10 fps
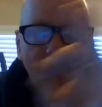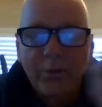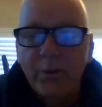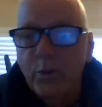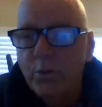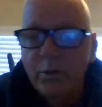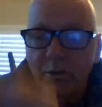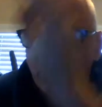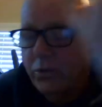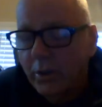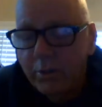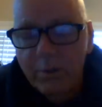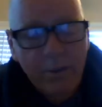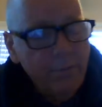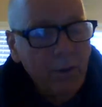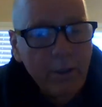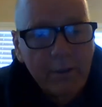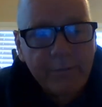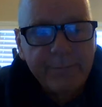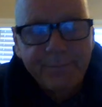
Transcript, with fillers: and choose and just shut stuff off.